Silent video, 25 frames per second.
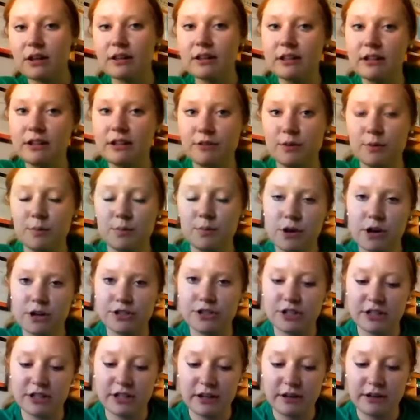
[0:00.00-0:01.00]
all the different
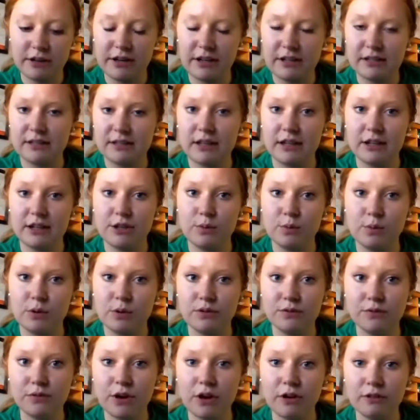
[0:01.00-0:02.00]
project areas that you
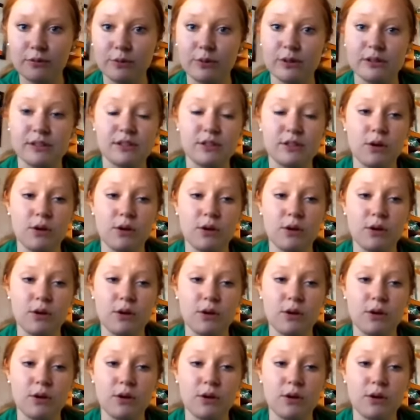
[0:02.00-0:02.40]
were involved with.